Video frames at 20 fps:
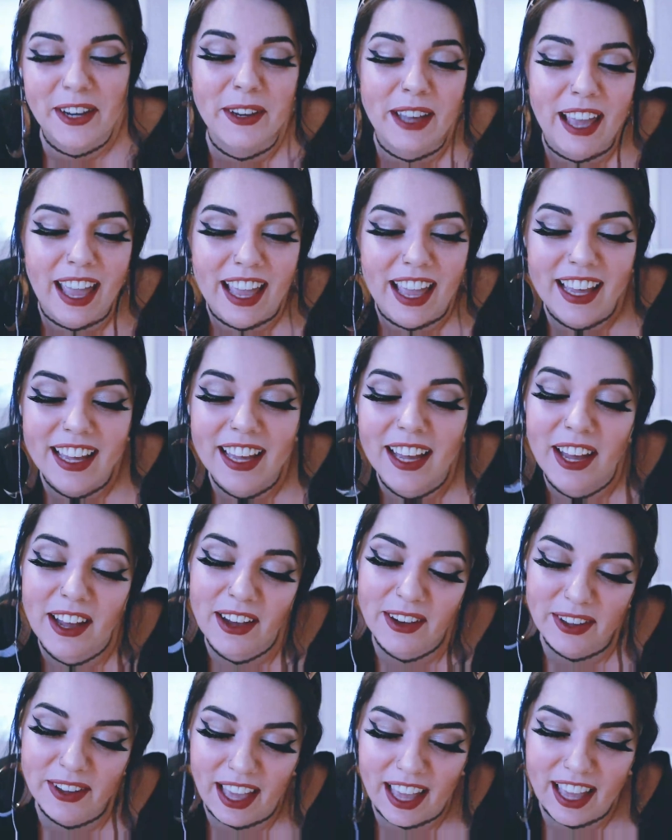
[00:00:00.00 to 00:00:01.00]
Okay.
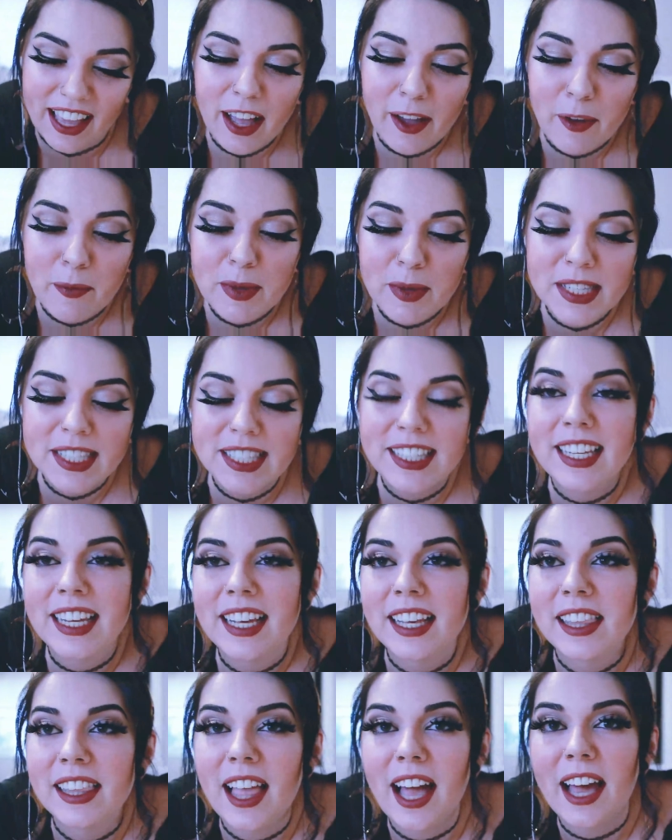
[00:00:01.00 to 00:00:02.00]
I've been
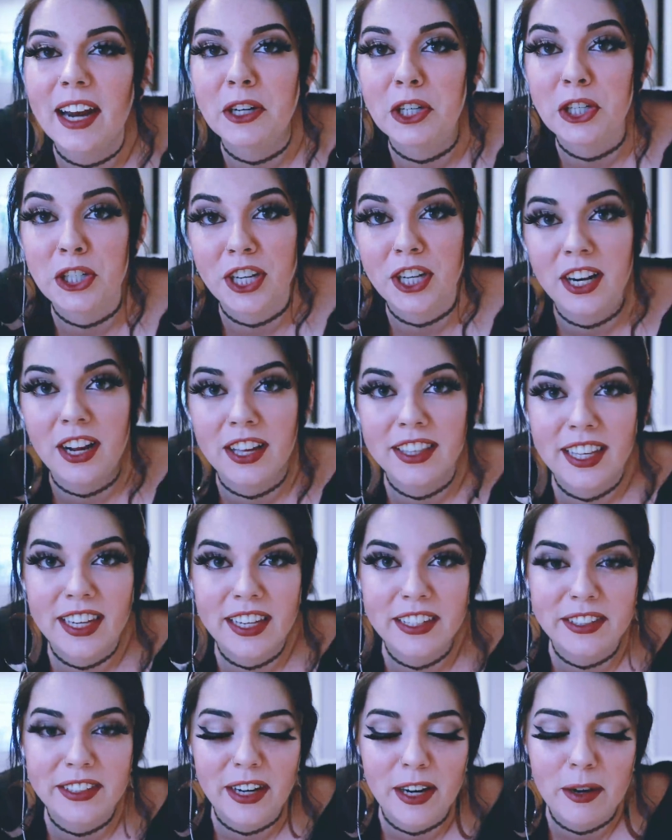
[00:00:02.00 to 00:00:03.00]
seeing a lot of shit on the
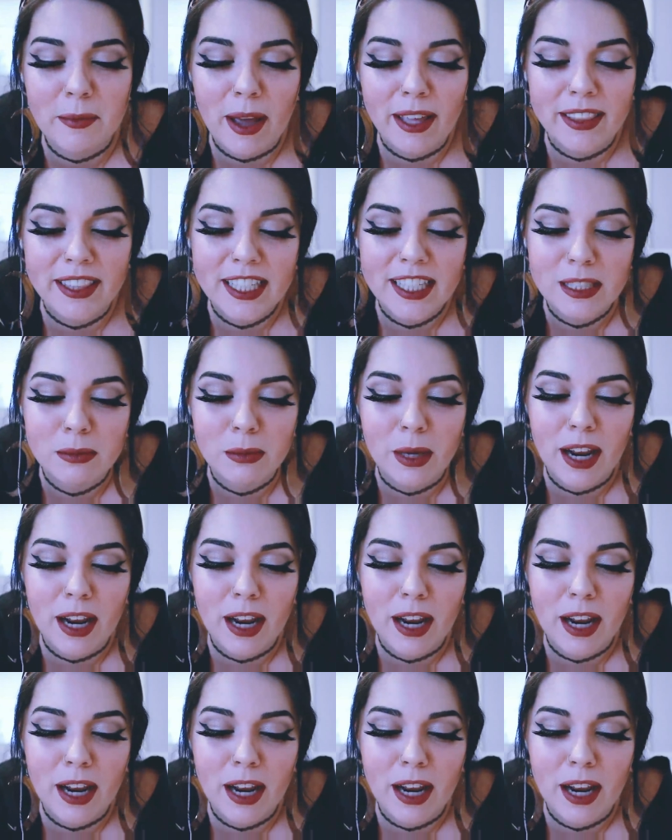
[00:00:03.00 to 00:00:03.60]
internet about this,